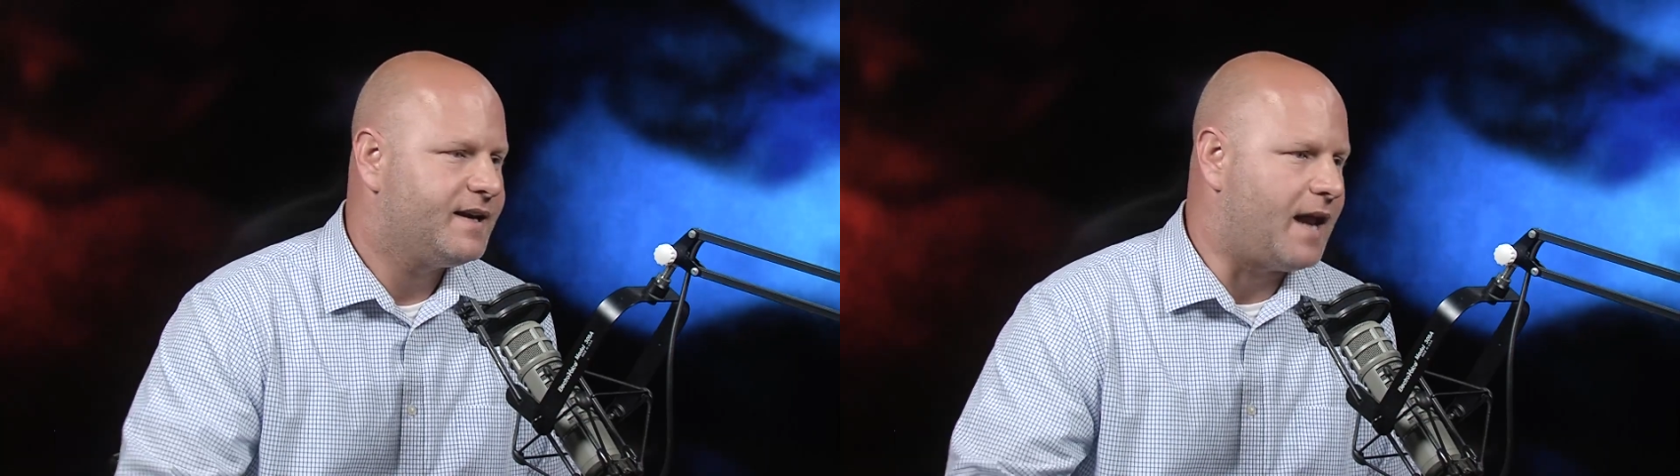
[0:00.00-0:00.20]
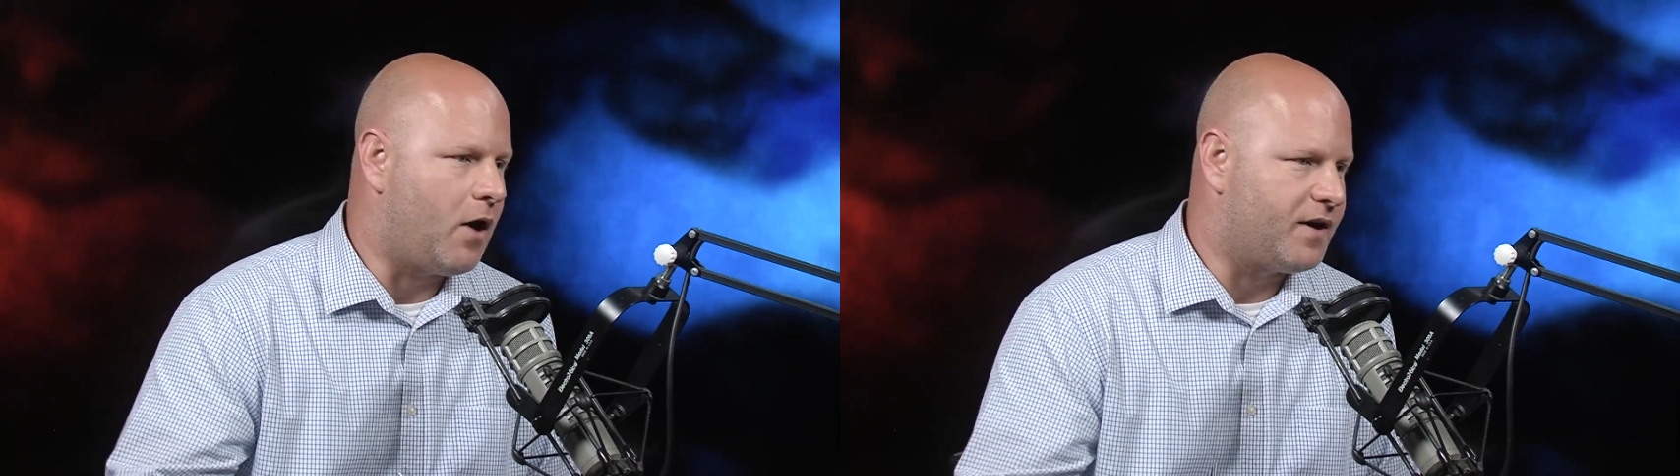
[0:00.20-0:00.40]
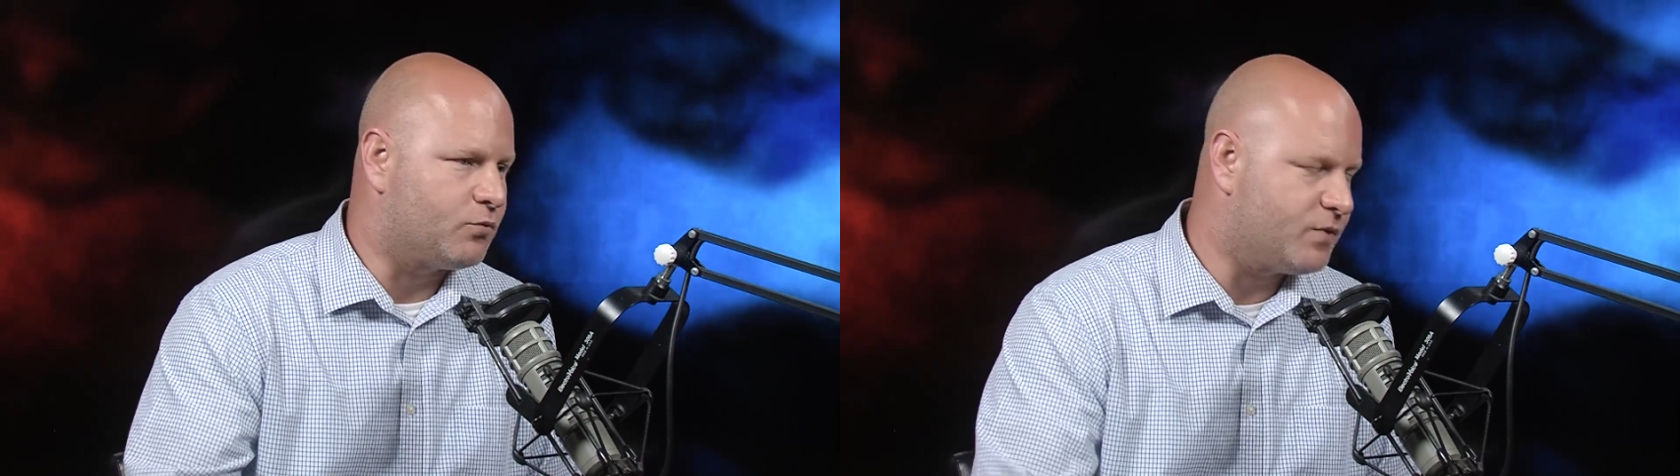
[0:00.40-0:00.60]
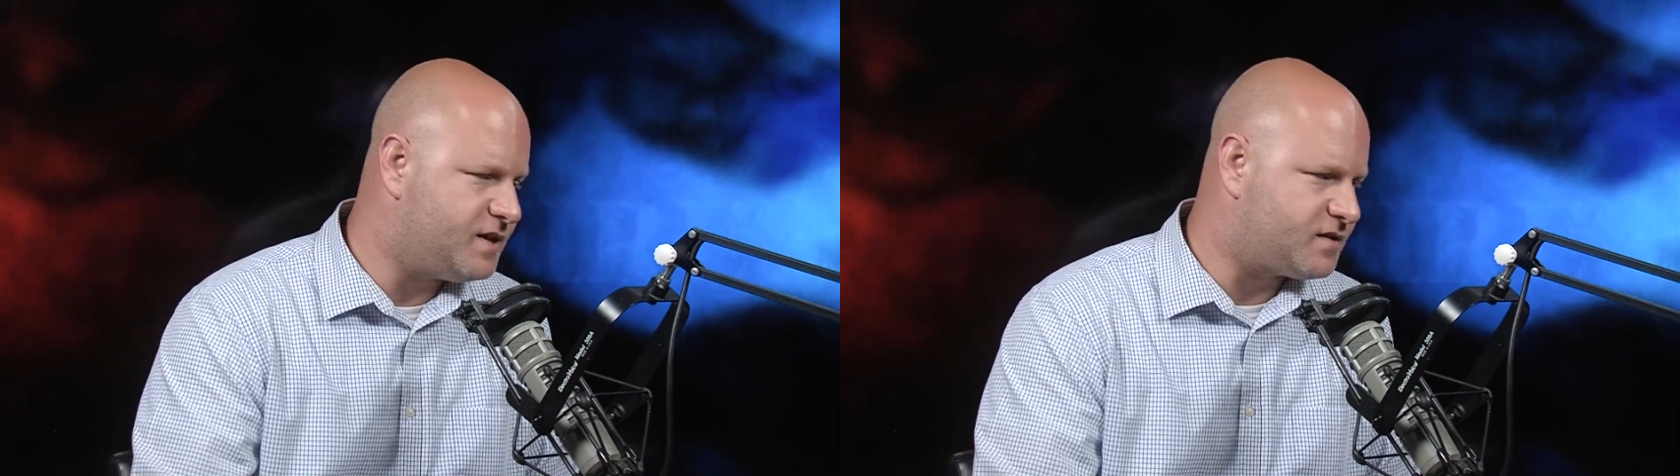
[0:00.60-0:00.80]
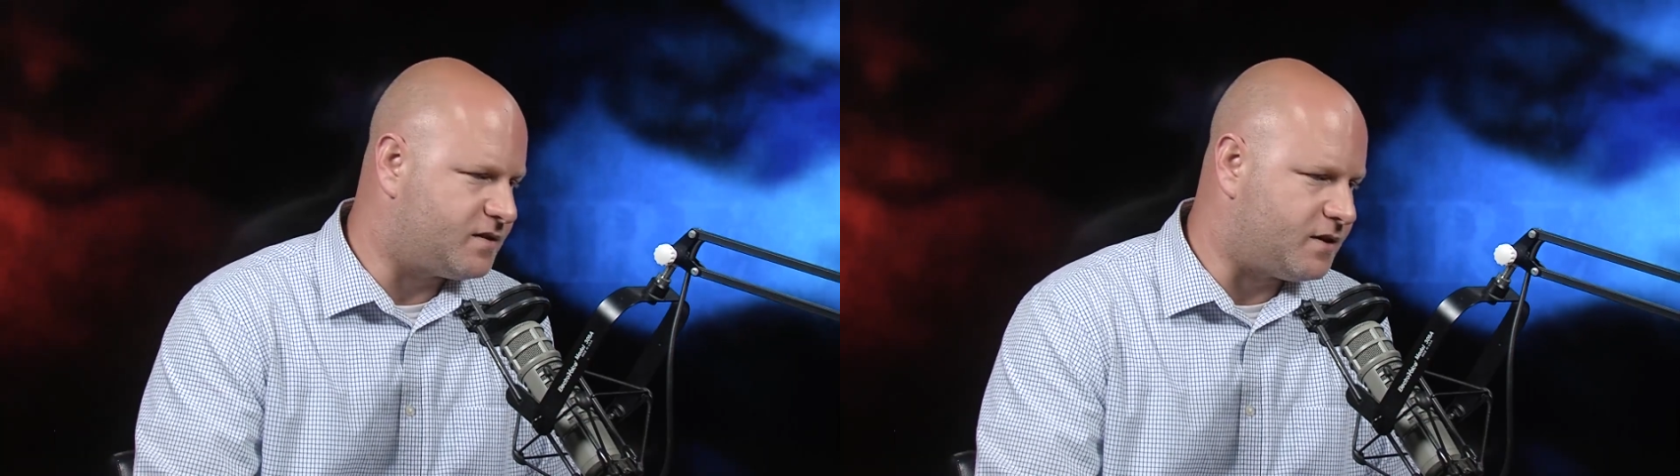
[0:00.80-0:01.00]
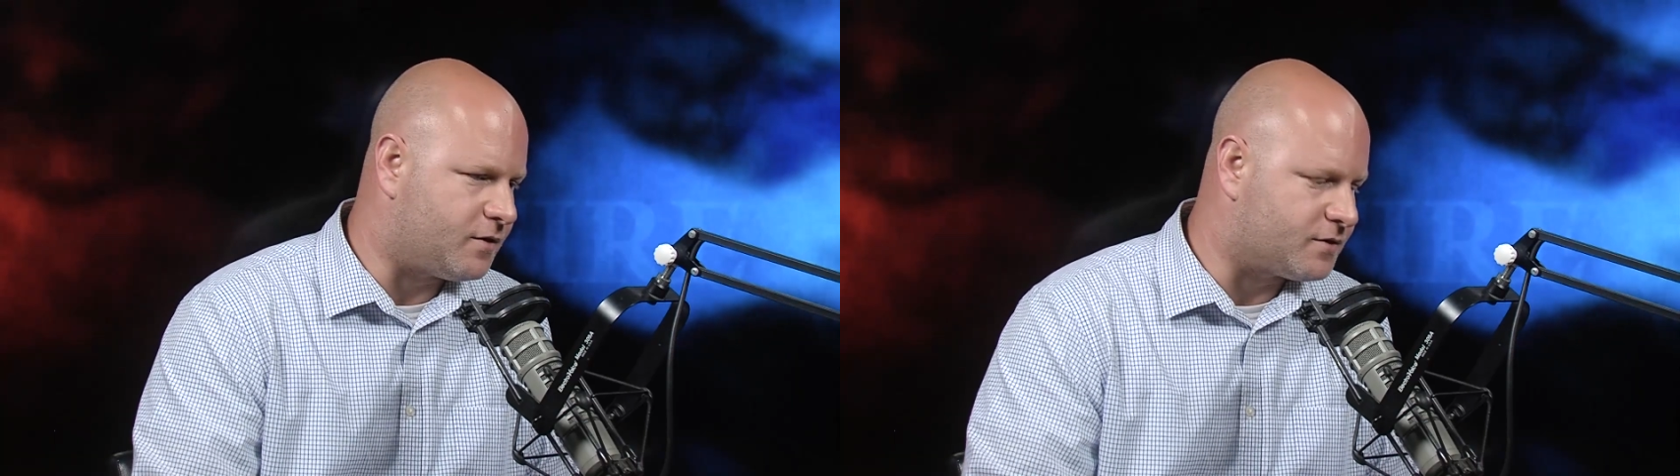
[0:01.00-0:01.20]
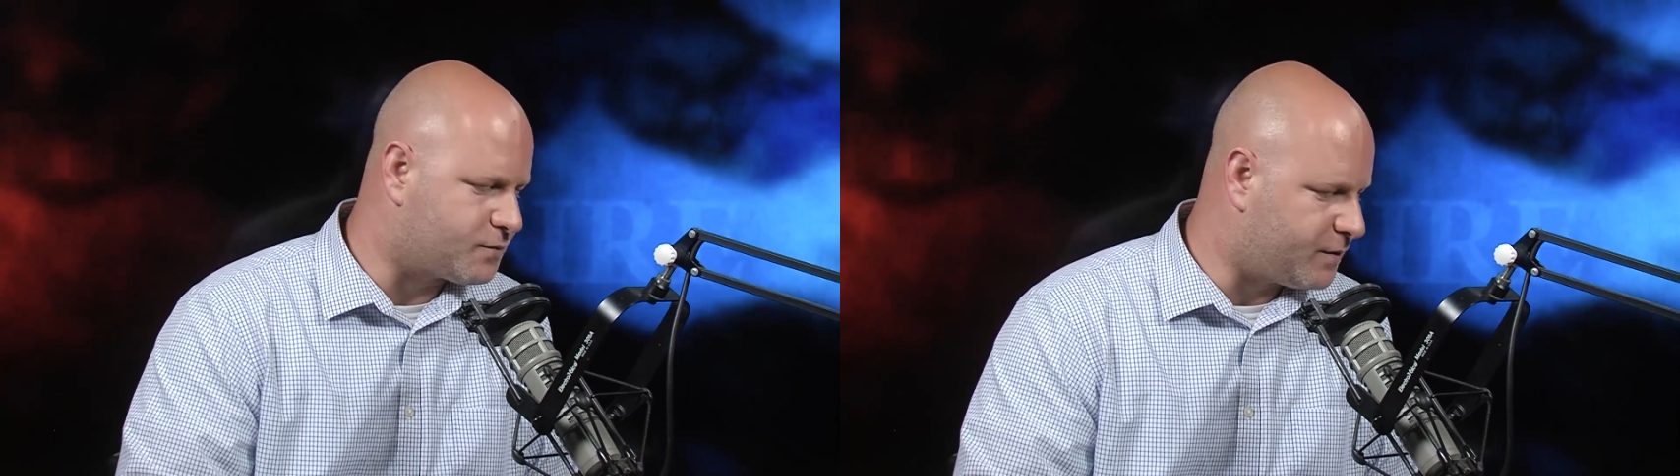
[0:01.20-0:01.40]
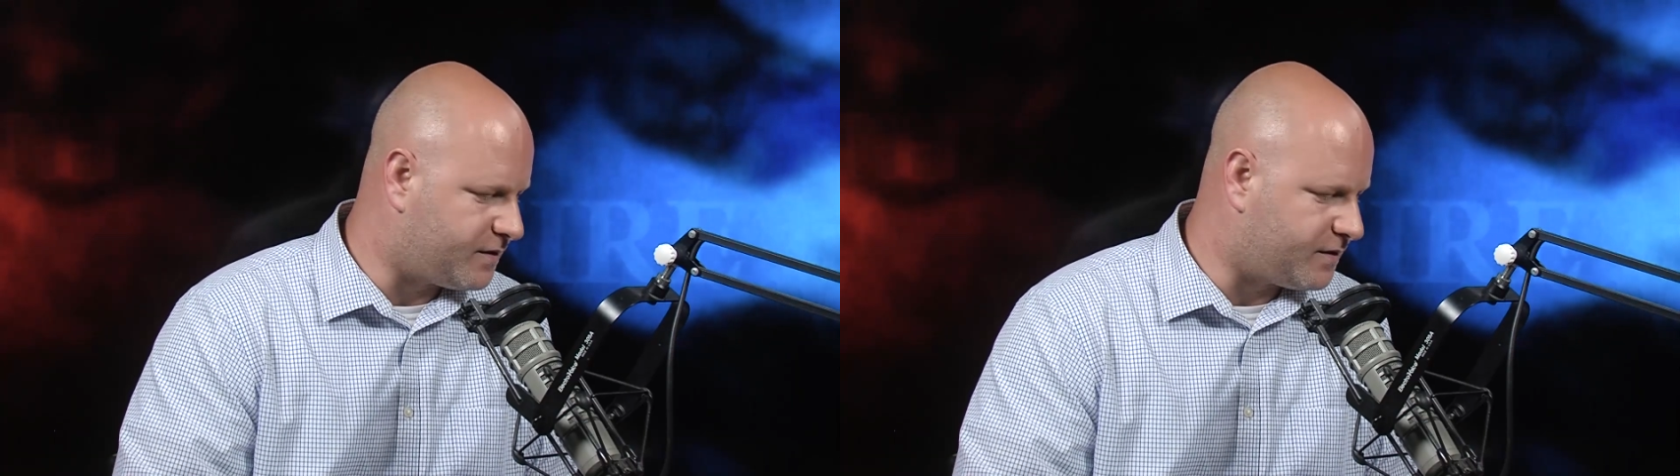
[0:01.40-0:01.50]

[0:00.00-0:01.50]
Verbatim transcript: Now, in recent years,